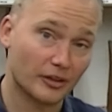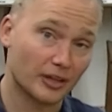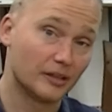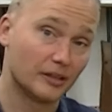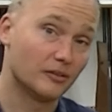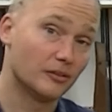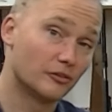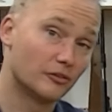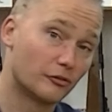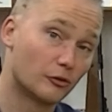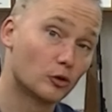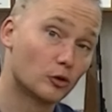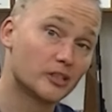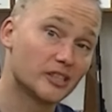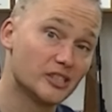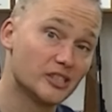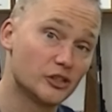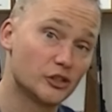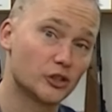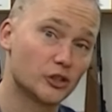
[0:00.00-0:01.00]
and
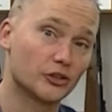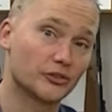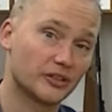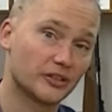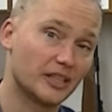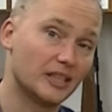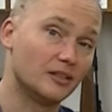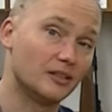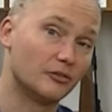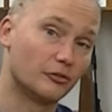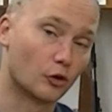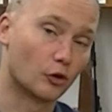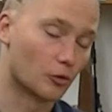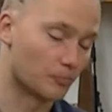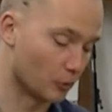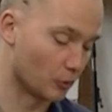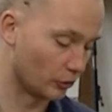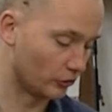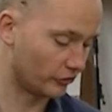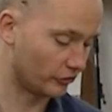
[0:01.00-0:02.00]
14 shot in
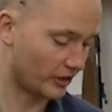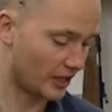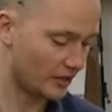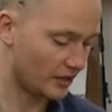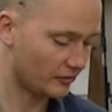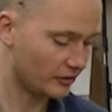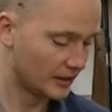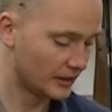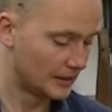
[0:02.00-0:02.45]
4.5.